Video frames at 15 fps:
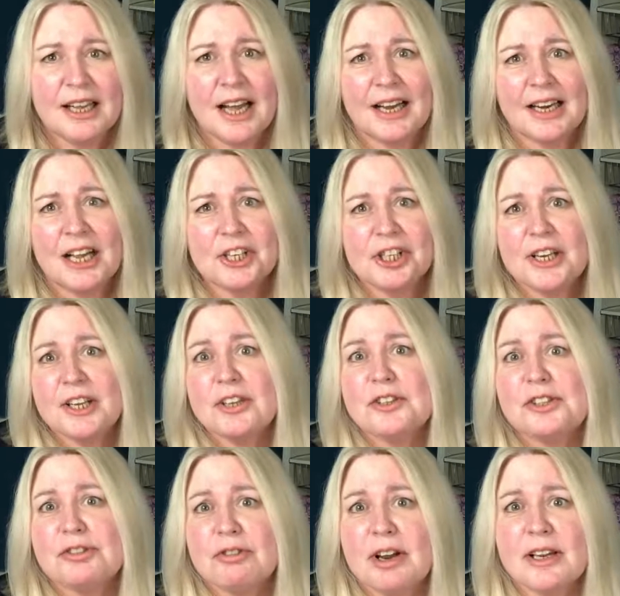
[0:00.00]
And actually,
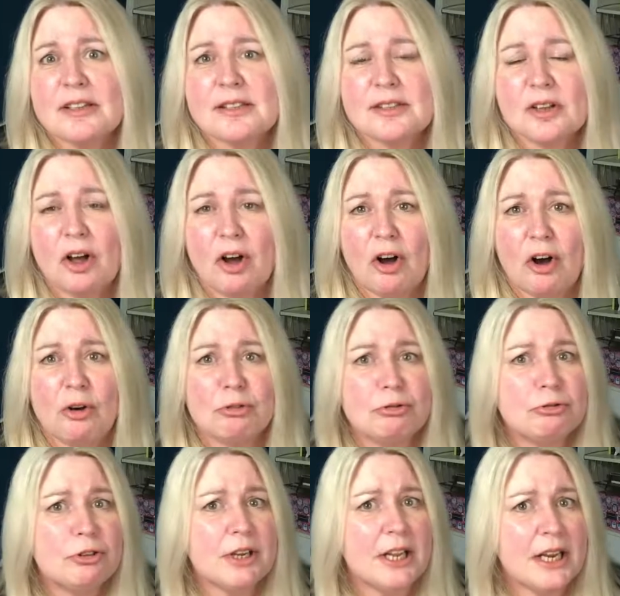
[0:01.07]
constraints are
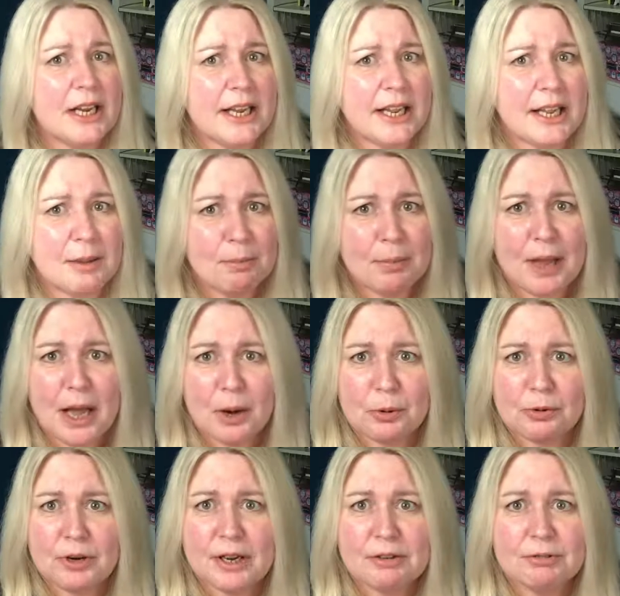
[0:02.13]
really
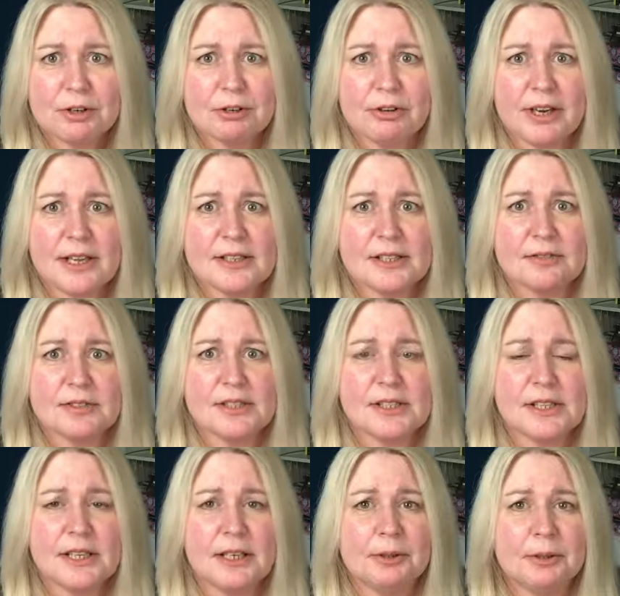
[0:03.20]
empowering for
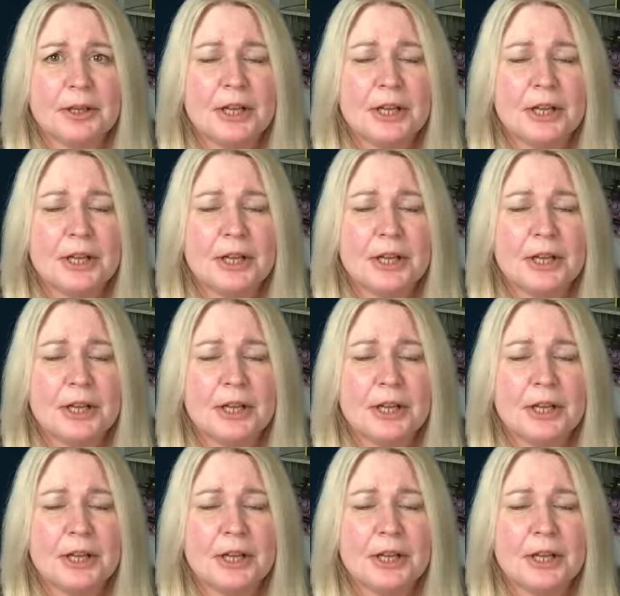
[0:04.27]
creativity.